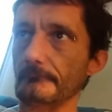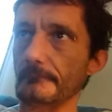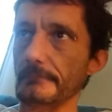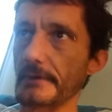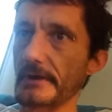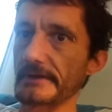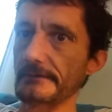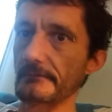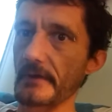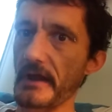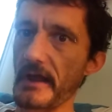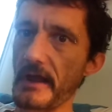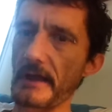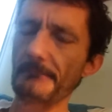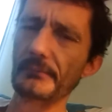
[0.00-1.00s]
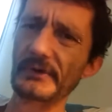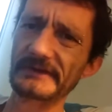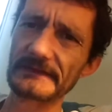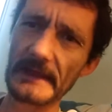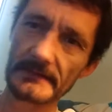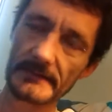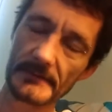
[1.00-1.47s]
but I
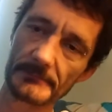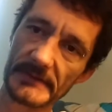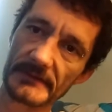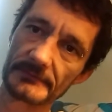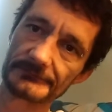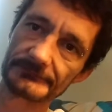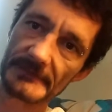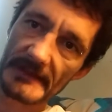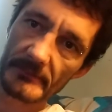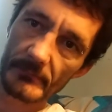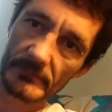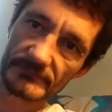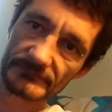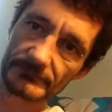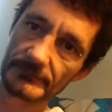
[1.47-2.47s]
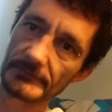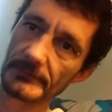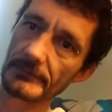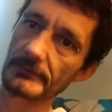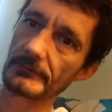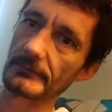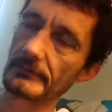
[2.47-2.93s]
bring that up because that was
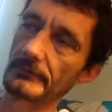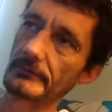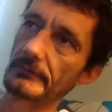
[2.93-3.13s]
the